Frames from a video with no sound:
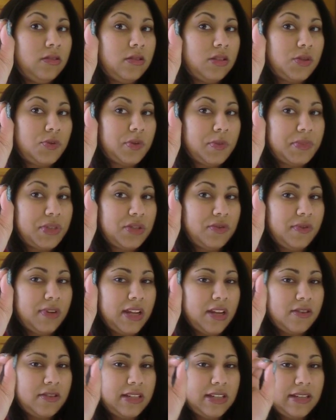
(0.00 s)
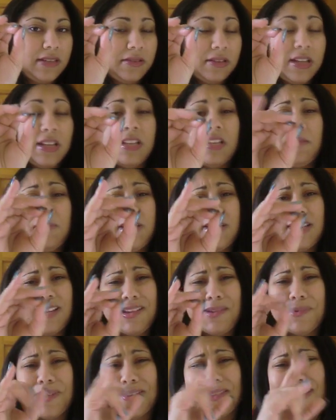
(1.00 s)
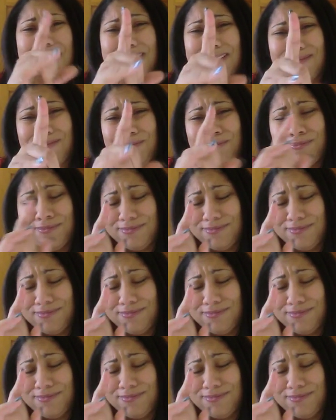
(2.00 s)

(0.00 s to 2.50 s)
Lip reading: swimsuit. Nailed it. Let me tell you about that.